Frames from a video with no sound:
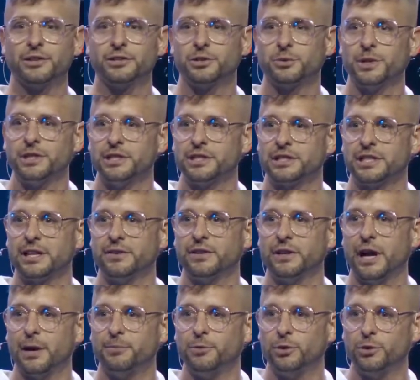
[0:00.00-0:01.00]
So we just give it
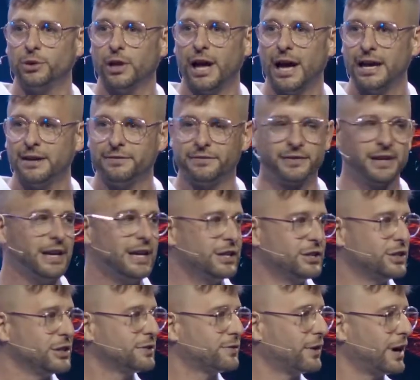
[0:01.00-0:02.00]
up, New Life,
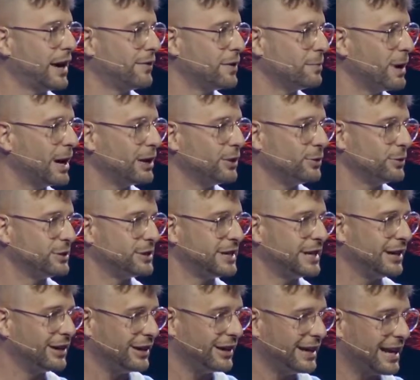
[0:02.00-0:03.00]
just for everybody who's
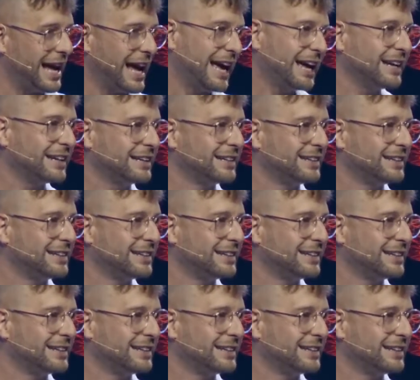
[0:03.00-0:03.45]
here today.